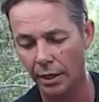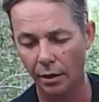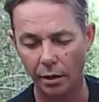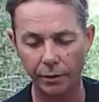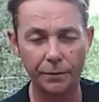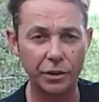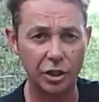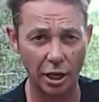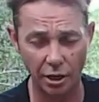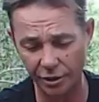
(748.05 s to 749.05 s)
I've left the
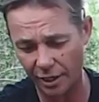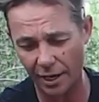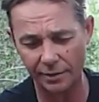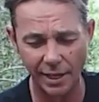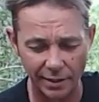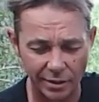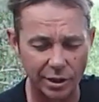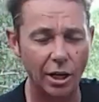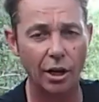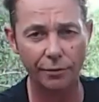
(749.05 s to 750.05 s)
shell on. You can take the
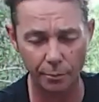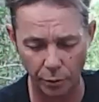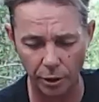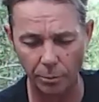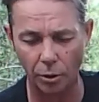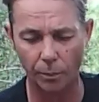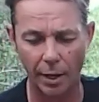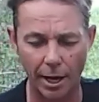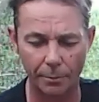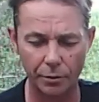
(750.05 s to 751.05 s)
shell off and pull him all
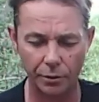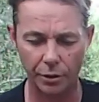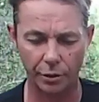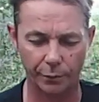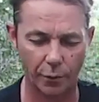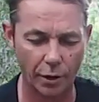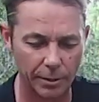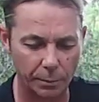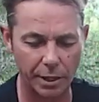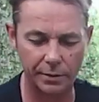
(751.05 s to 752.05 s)
apart, but cooking on the fire
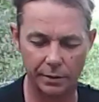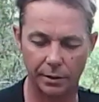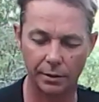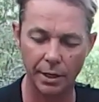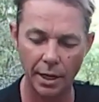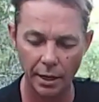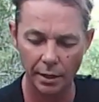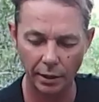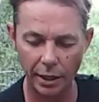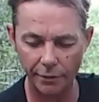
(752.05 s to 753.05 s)
it's best to
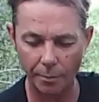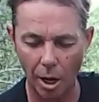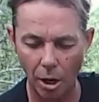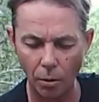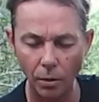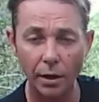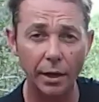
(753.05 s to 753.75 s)
leave them whole,